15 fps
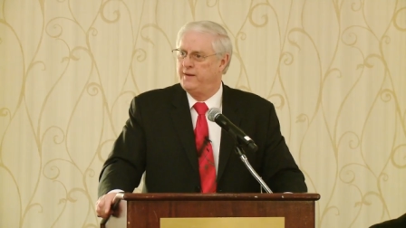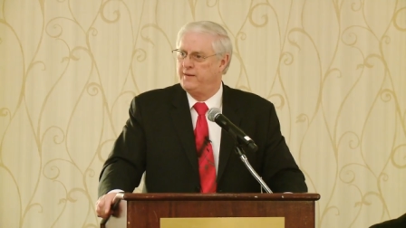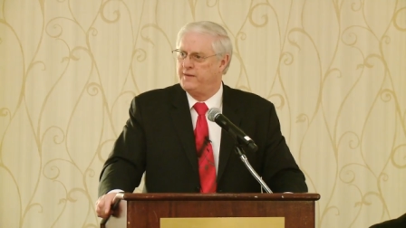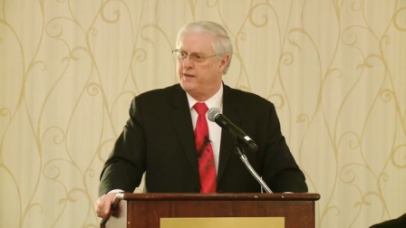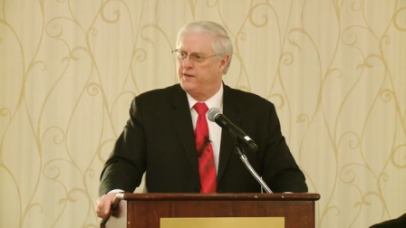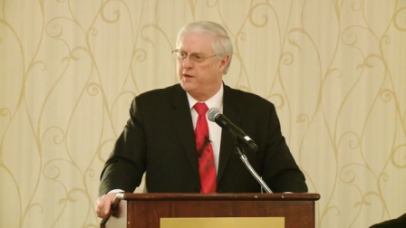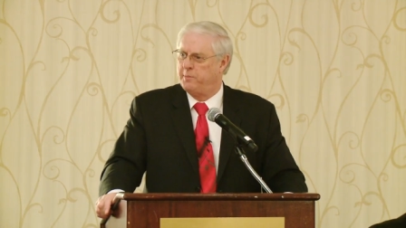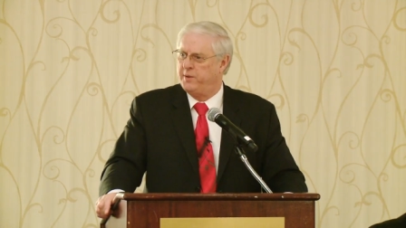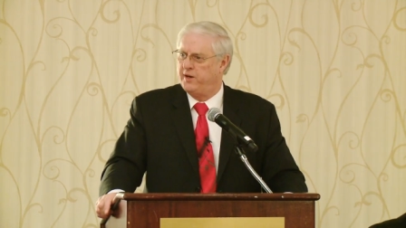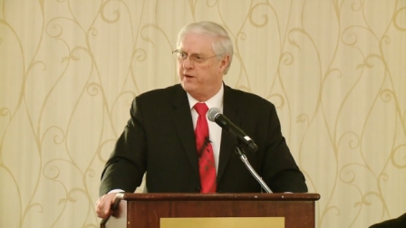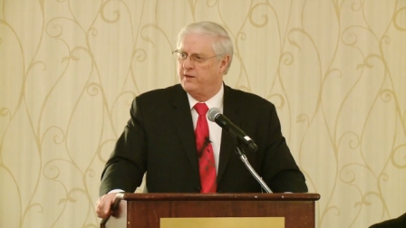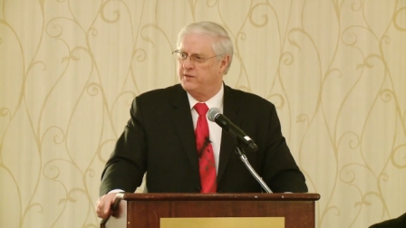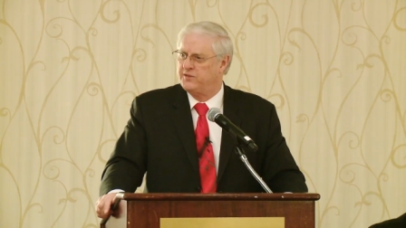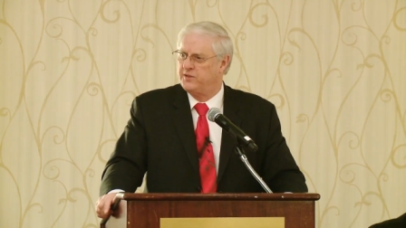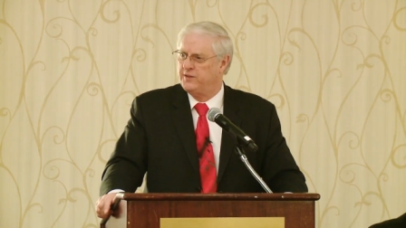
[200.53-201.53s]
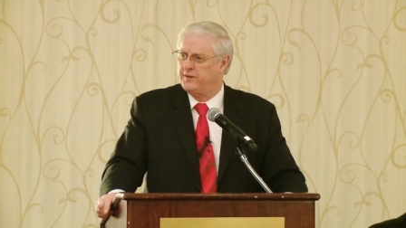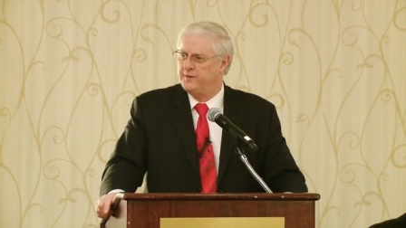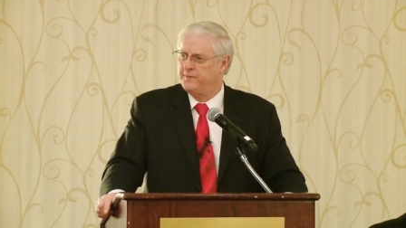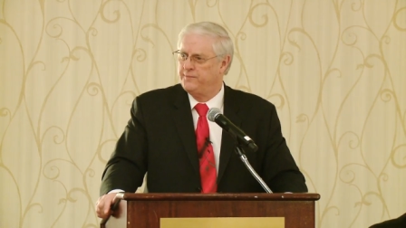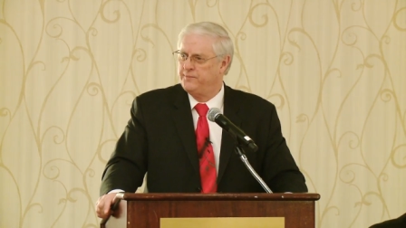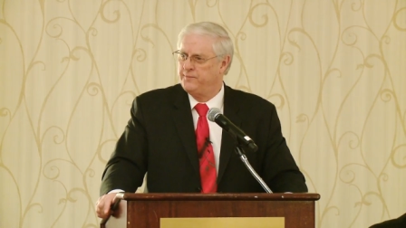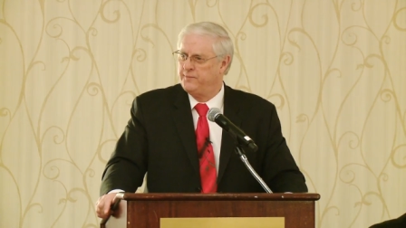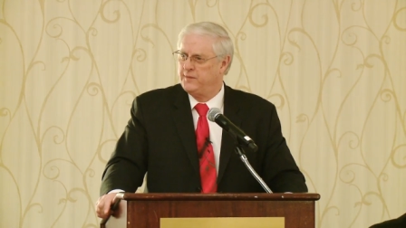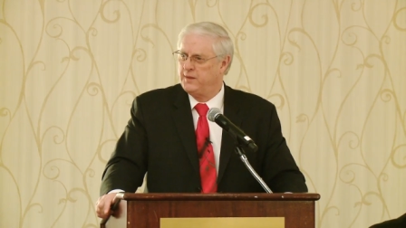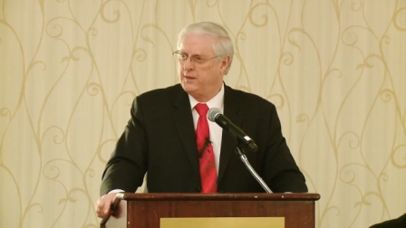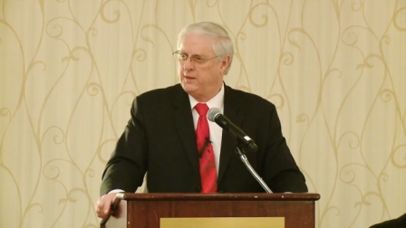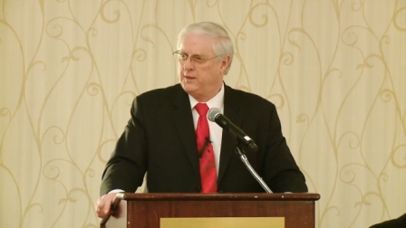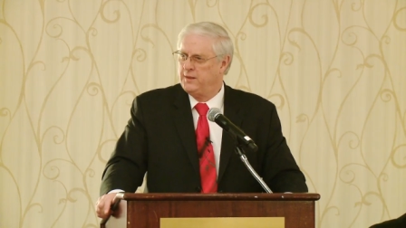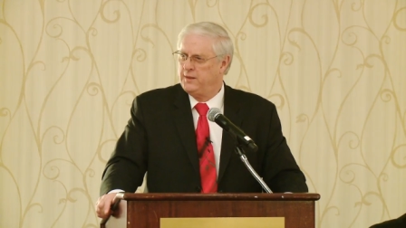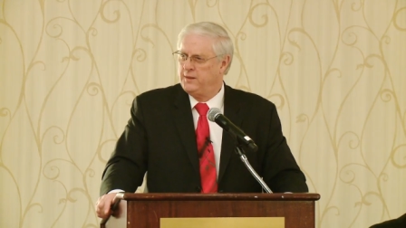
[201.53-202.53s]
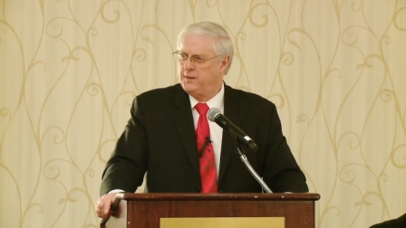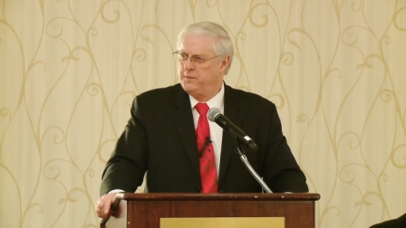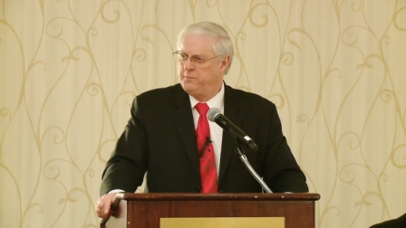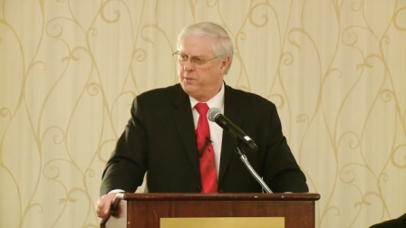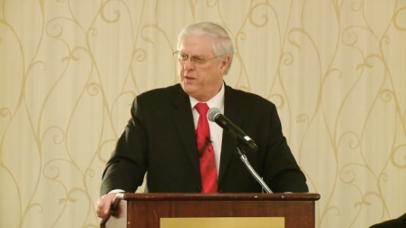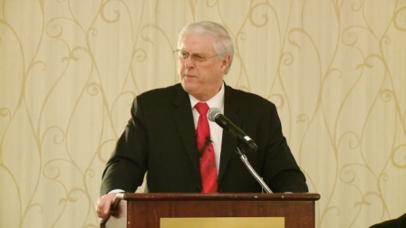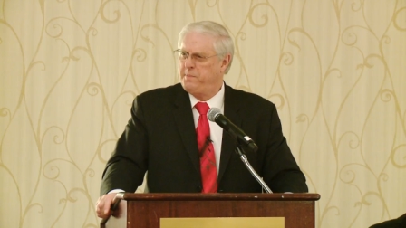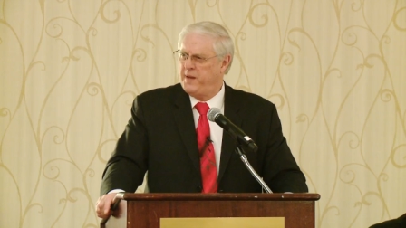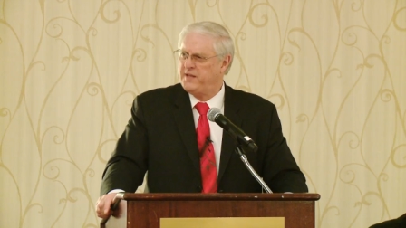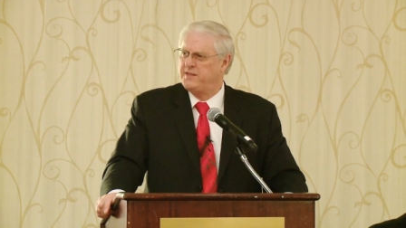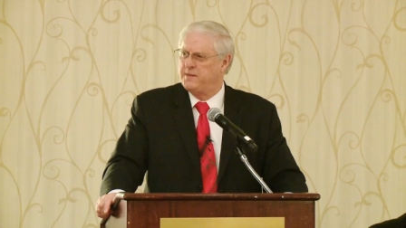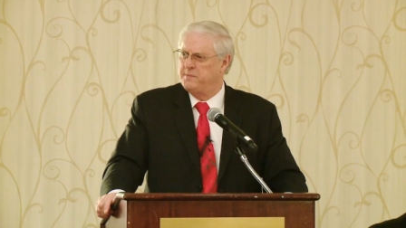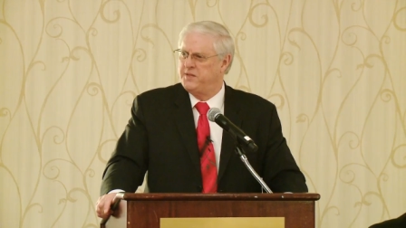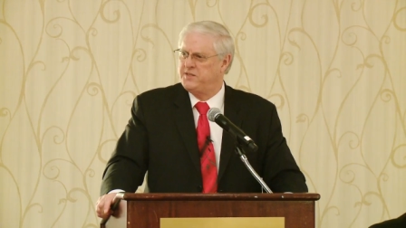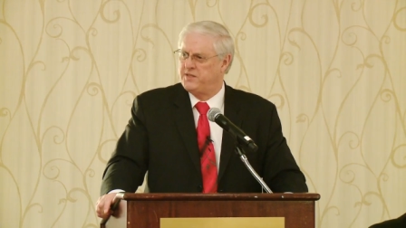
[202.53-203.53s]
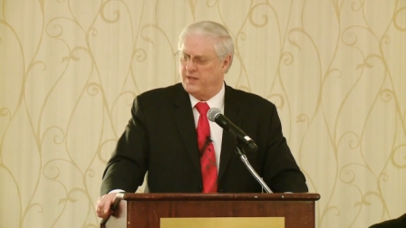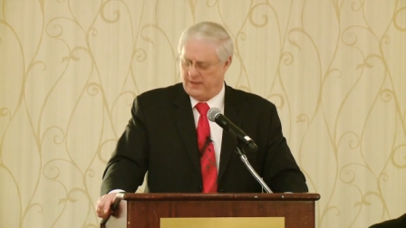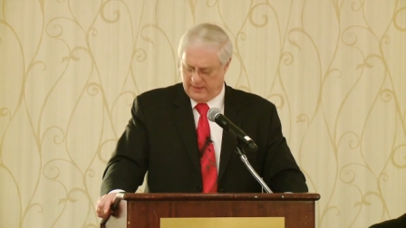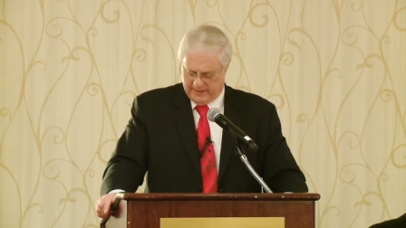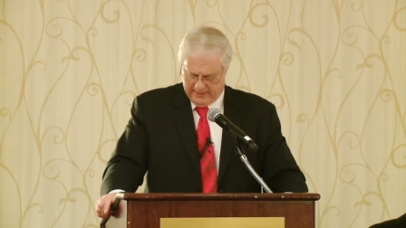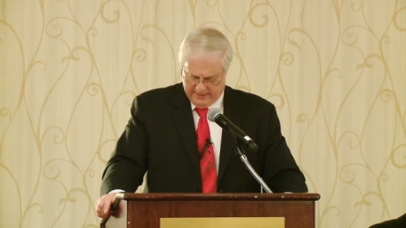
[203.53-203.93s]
than their parents. Pretty pessimistic.